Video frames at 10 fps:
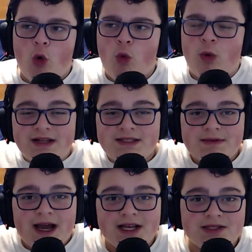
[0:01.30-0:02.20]
What is
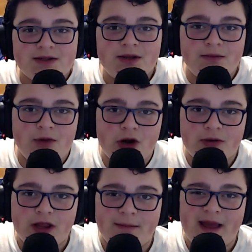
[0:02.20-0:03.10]
up, guys? Marco
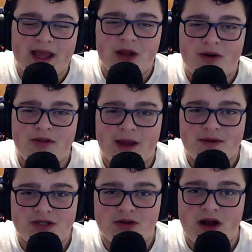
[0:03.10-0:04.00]
Barila back here with another
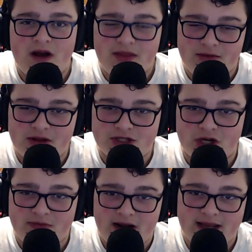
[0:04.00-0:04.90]
episode of the Barila
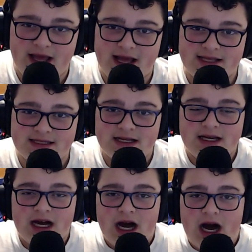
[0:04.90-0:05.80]
Show podcast.
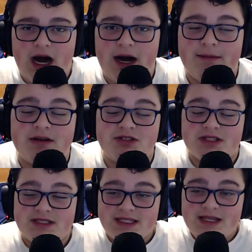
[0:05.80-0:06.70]
Um, as you
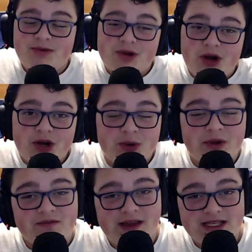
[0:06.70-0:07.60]
can see, we are
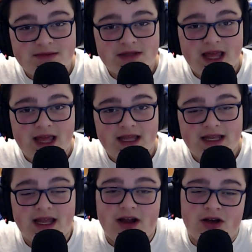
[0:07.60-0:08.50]
doing facecam again,
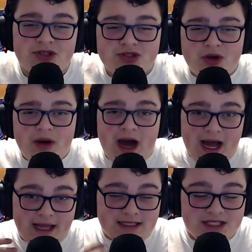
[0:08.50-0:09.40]
and also
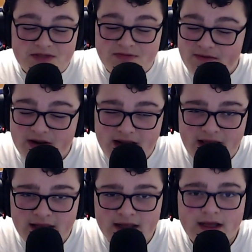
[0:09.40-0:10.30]
I teach me for
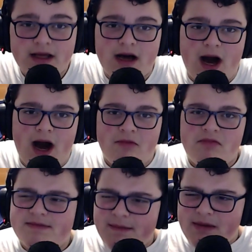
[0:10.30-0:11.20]
today. Um,
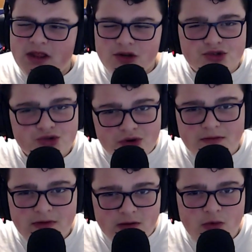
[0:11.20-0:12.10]
this might be a little short,
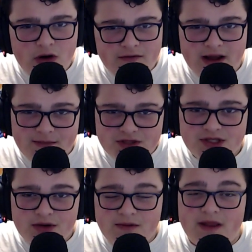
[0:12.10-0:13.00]
more of an
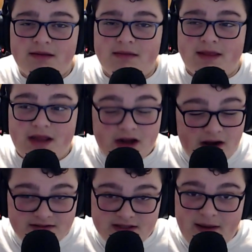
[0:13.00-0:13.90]
episode than, than
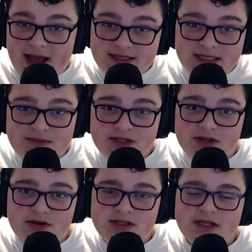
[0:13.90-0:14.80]
obviously the past
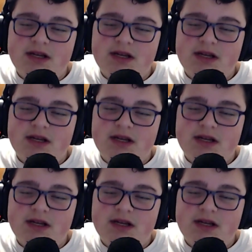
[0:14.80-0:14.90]
episodes.